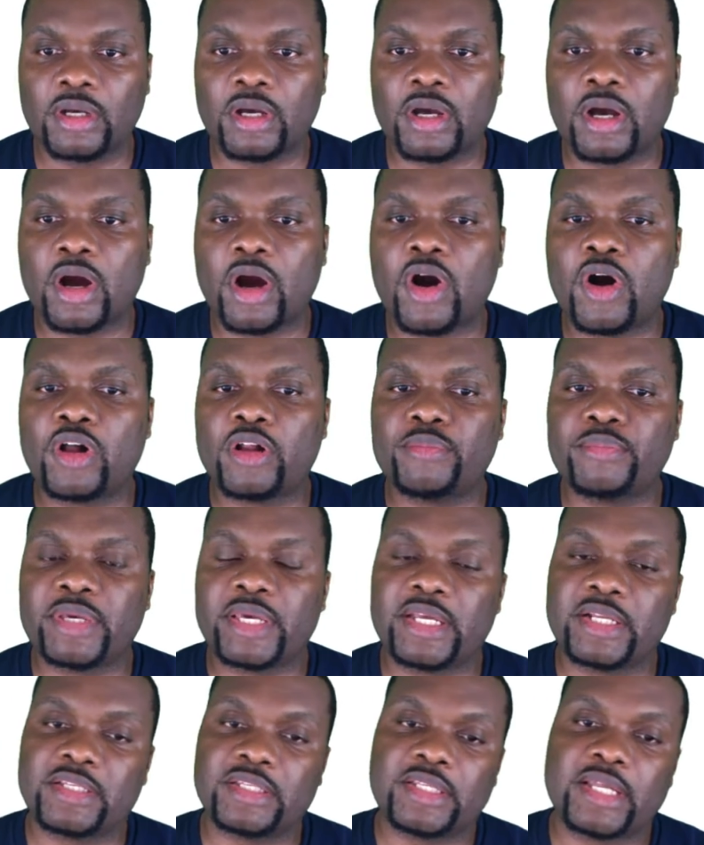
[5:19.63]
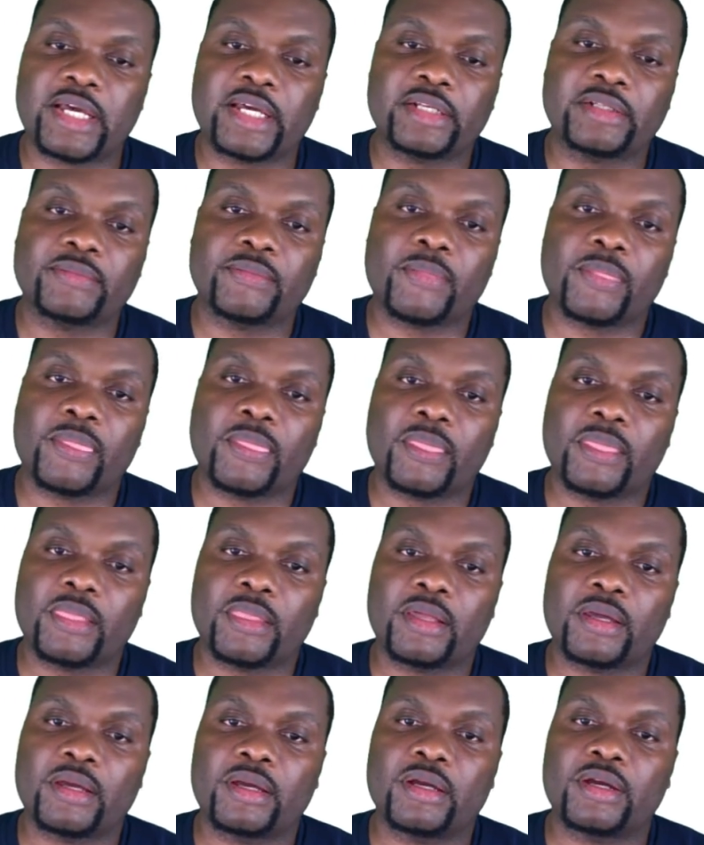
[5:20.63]
All means that
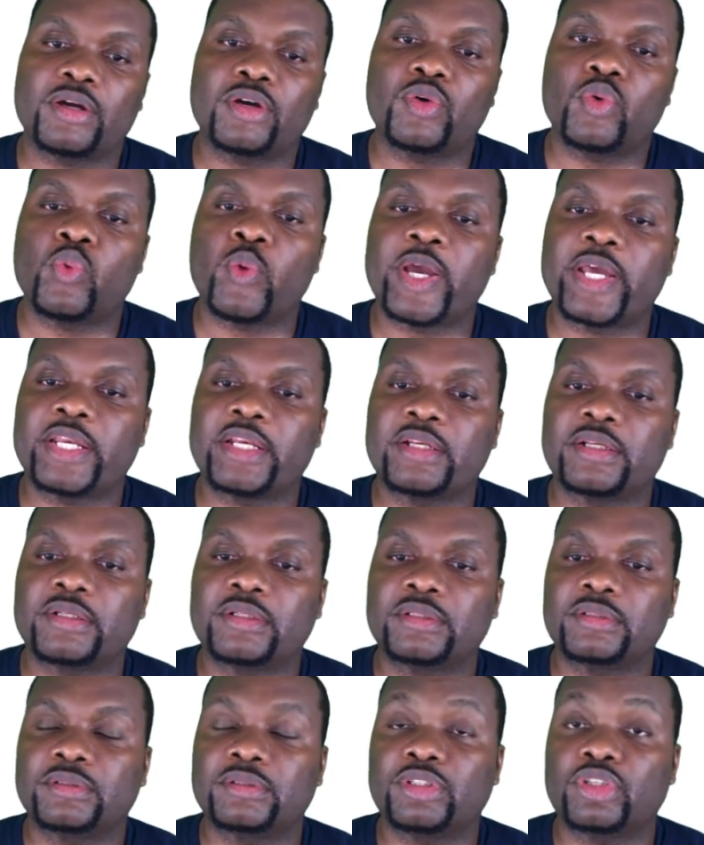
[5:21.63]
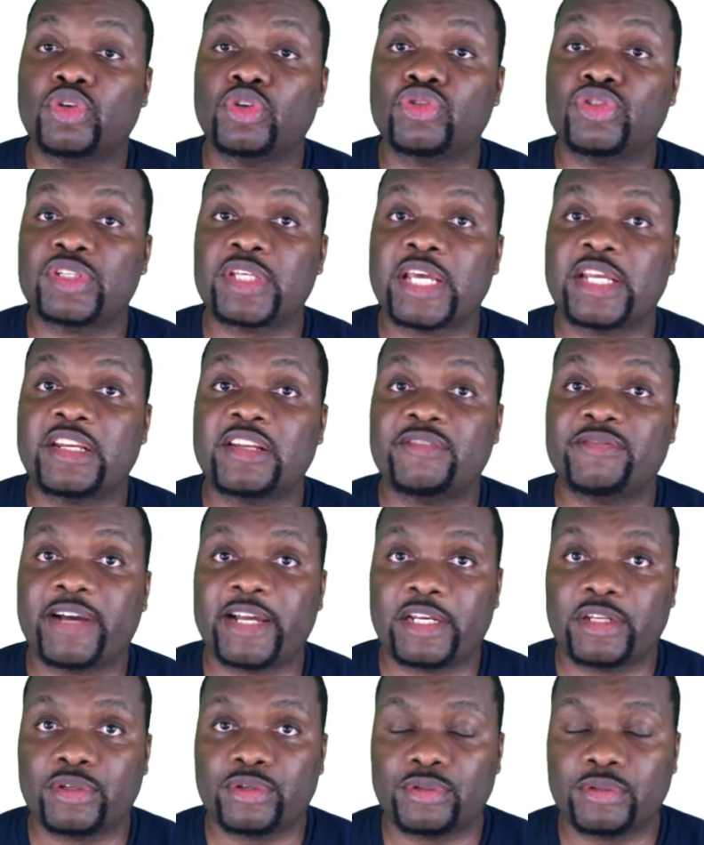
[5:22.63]
when you send the
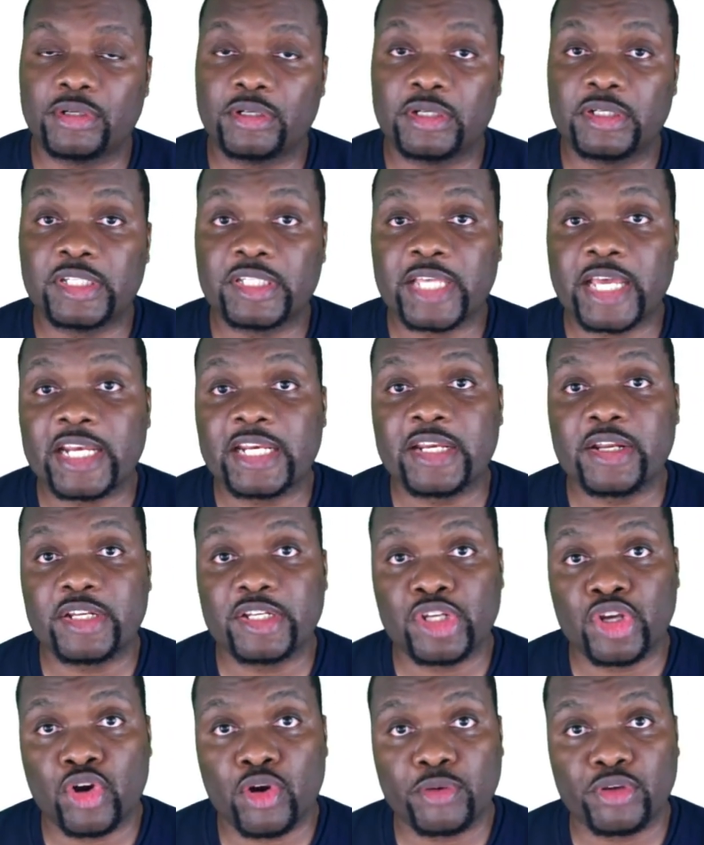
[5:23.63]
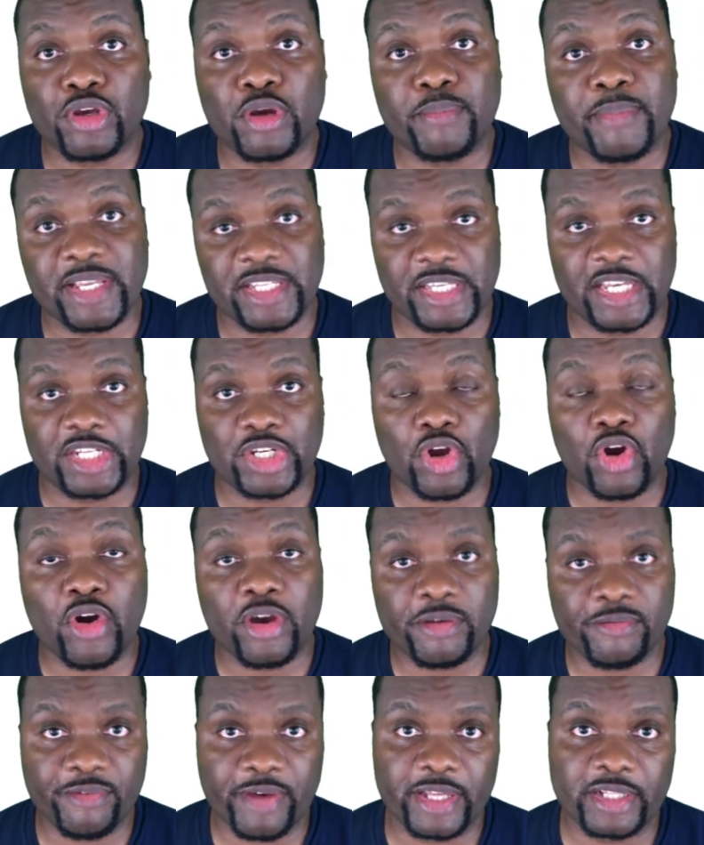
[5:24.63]
value, send your message or
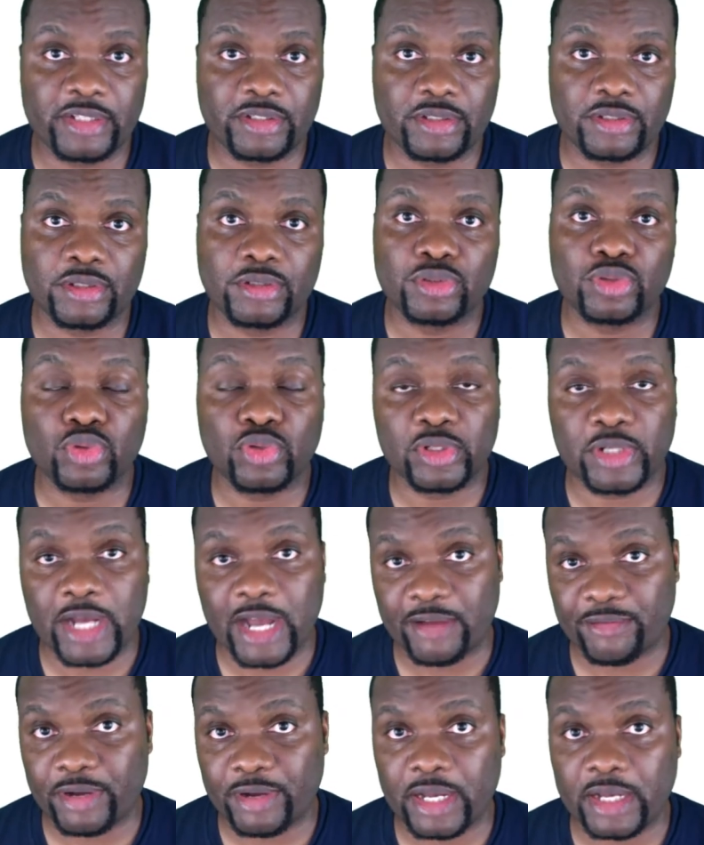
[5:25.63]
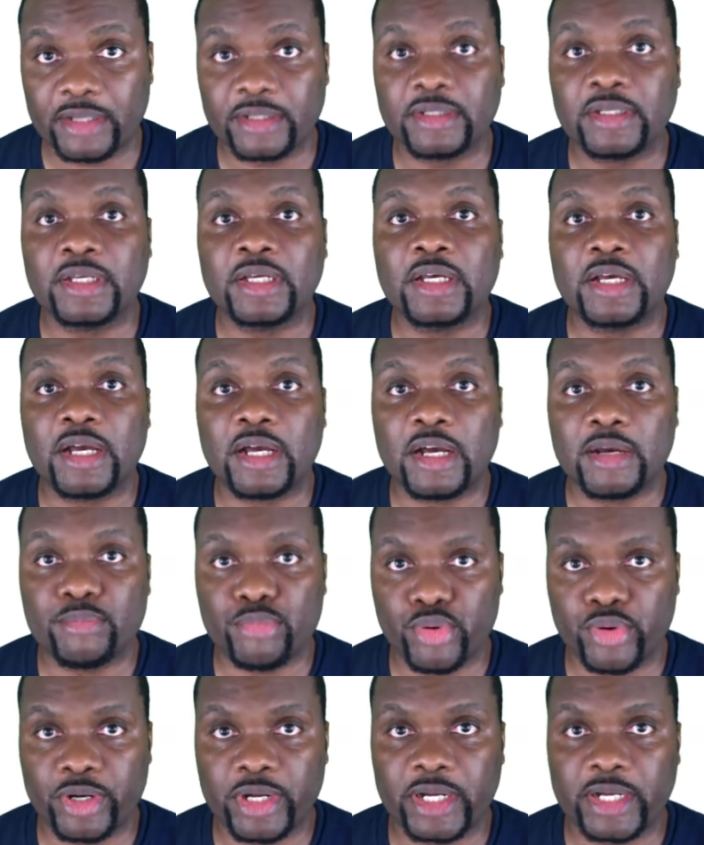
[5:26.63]
event to a Kafka
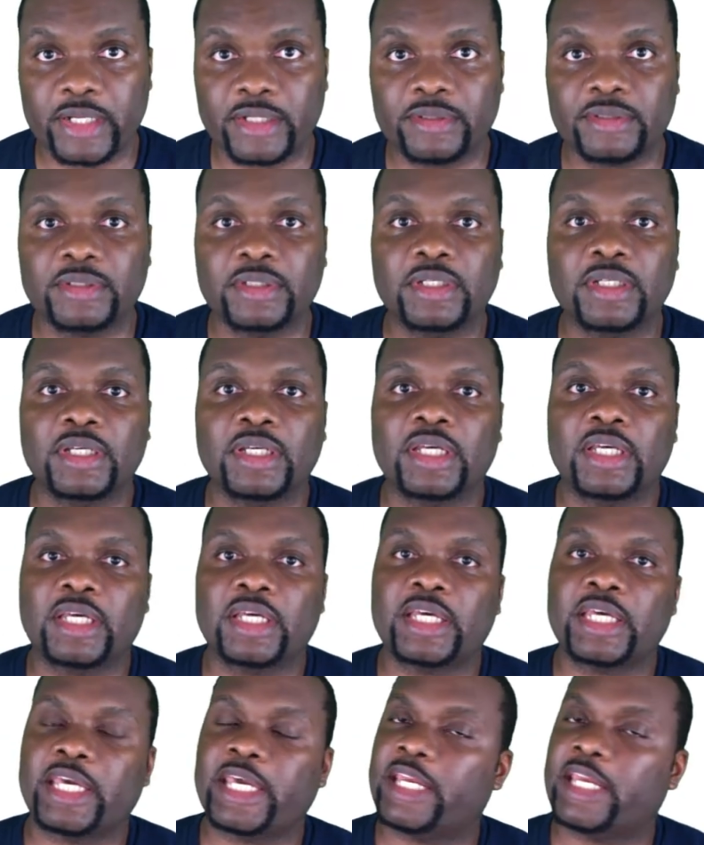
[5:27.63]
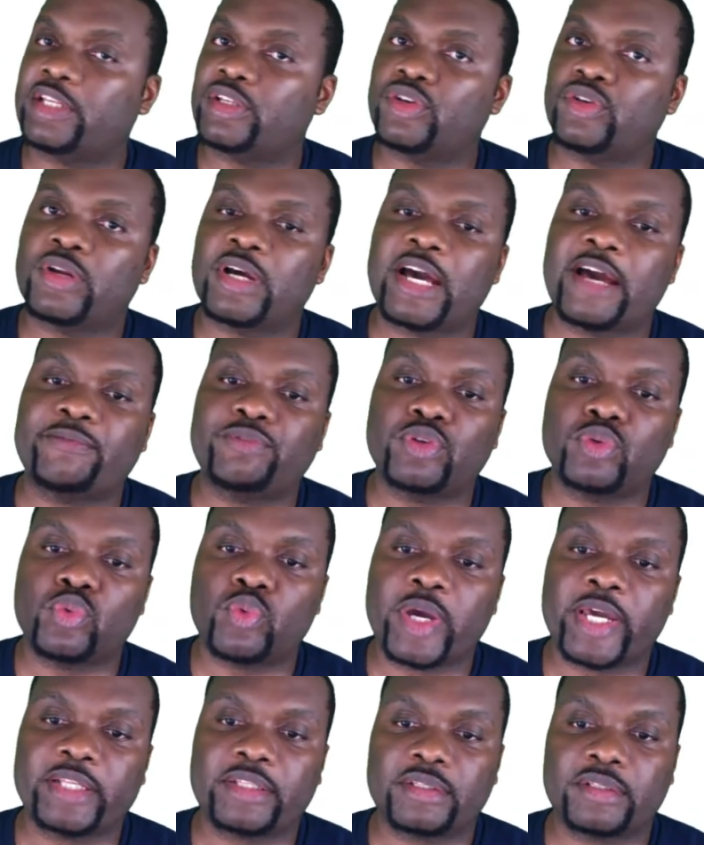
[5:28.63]
broker, it is going to have to
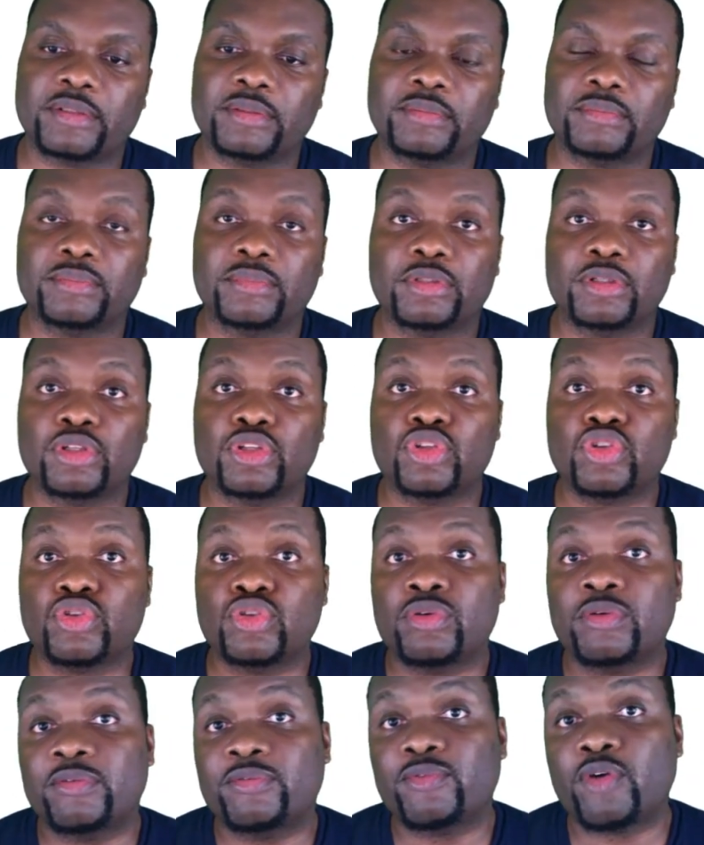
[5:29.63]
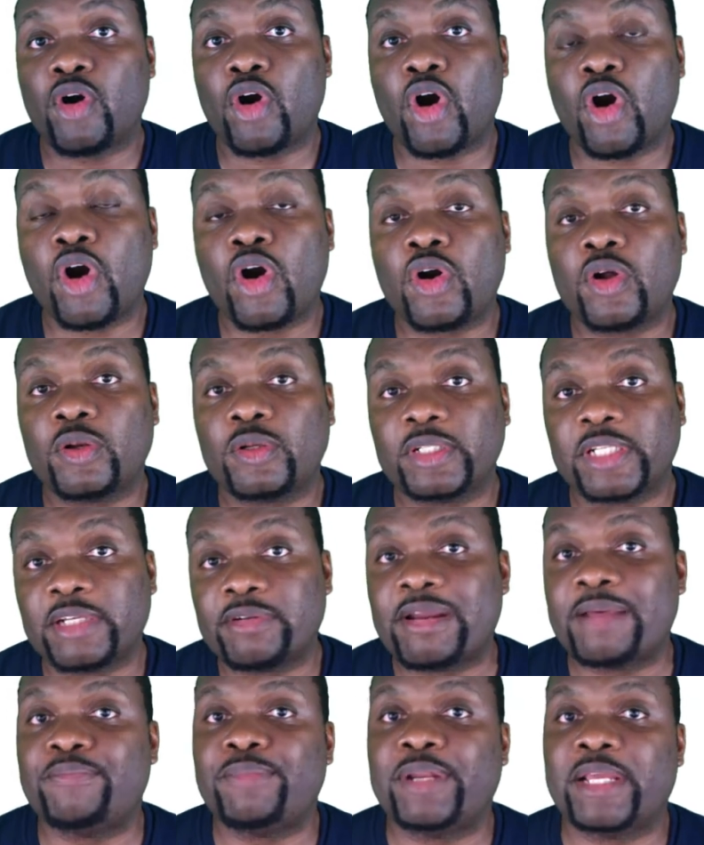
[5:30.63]
wait for all the
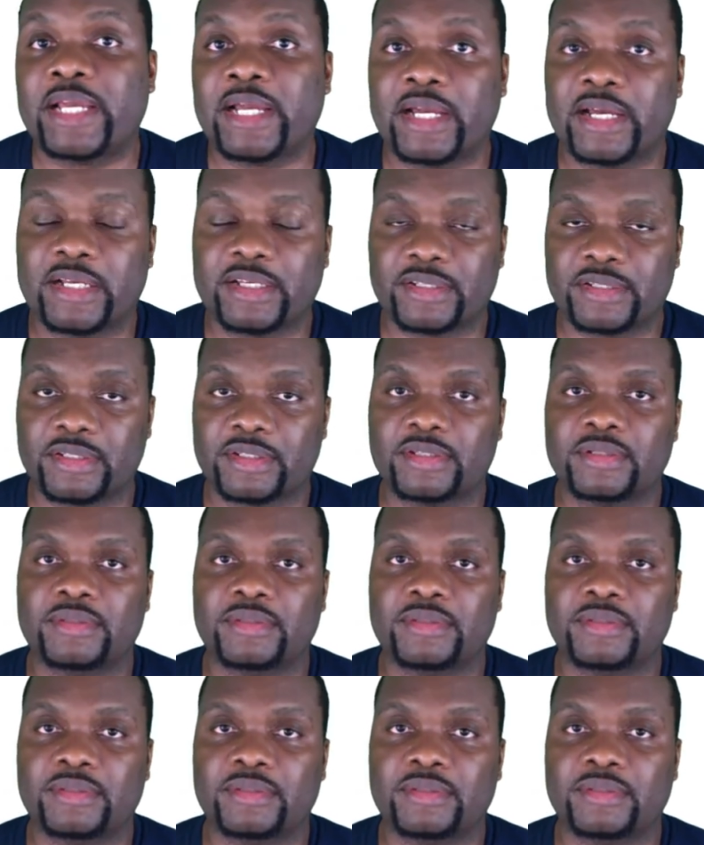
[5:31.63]
replicas